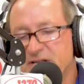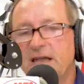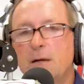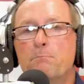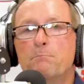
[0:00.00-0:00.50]

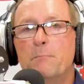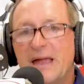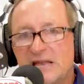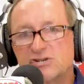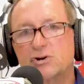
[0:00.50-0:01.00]
a
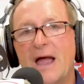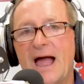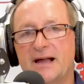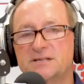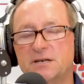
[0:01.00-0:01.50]
major
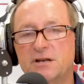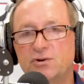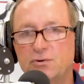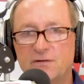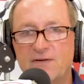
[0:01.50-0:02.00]
accident
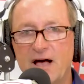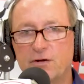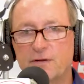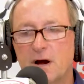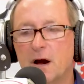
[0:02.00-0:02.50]
do to the
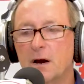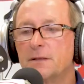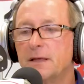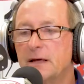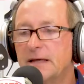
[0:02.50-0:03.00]
value of the car?
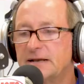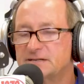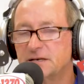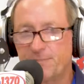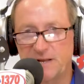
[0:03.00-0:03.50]
It's
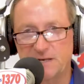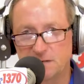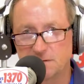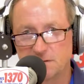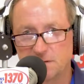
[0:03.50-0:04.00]
an opinion.